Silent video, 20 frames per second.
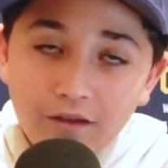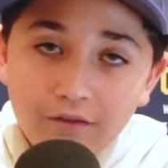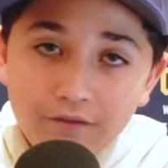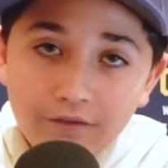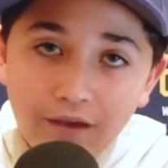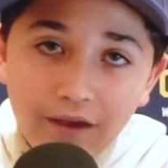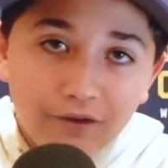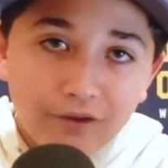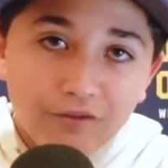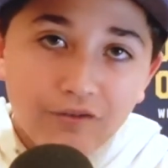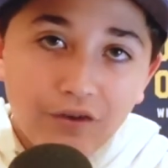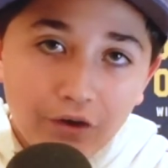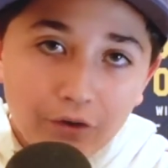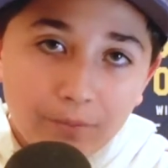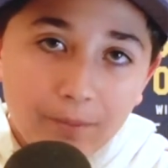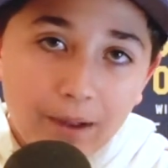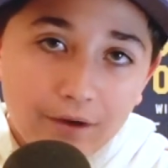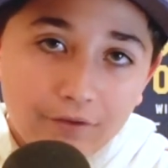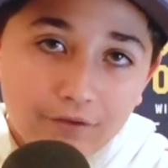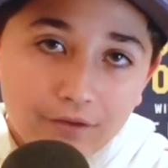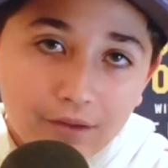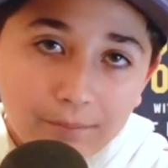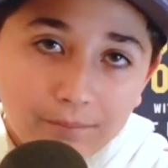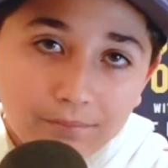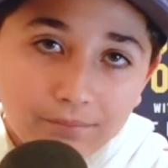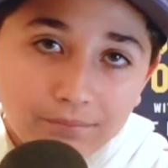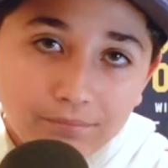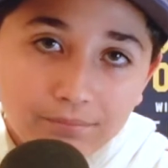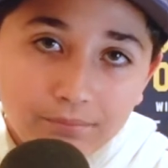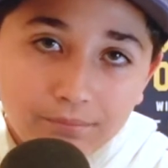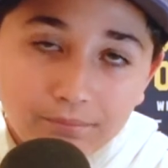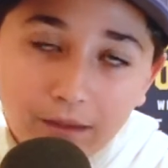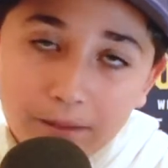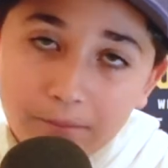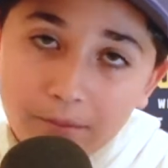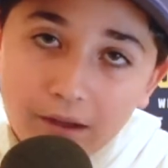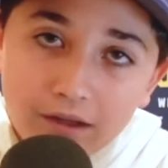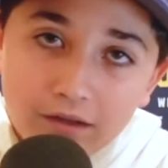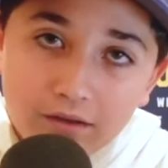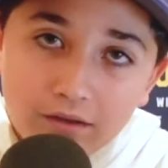very, very bad for them. They
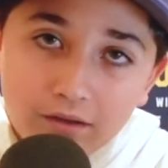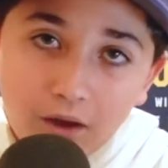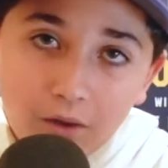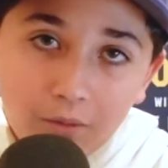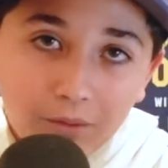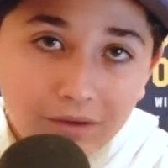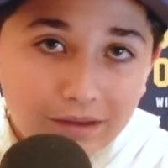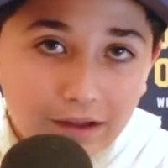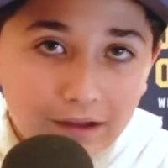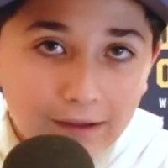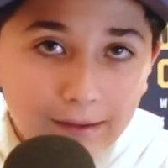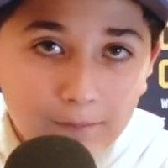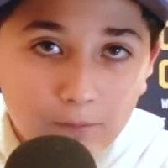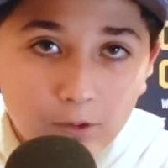might not win that game